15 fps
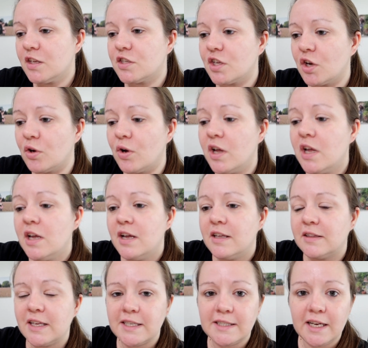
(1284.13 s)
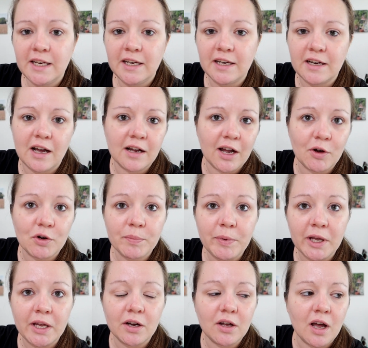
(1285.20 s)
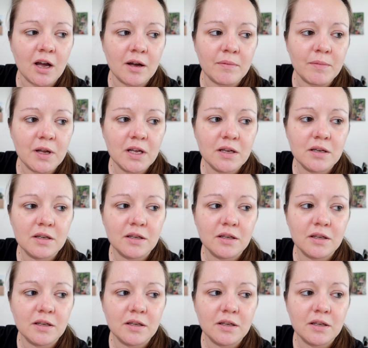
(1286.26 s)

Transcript: So they stayed and hung out a bit. Um,